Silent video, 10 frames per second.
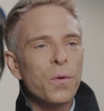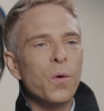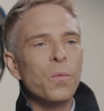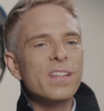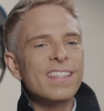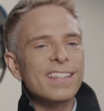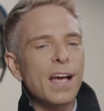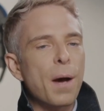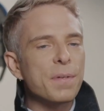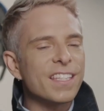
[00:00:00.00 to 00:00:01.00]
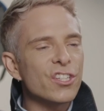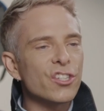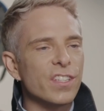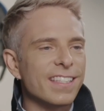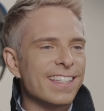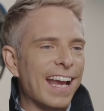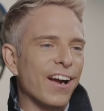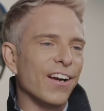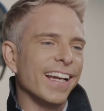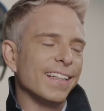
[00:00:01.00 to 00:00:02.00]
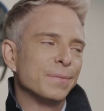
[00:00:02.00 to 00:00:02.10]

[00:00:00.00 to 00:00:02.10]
well was this competition scary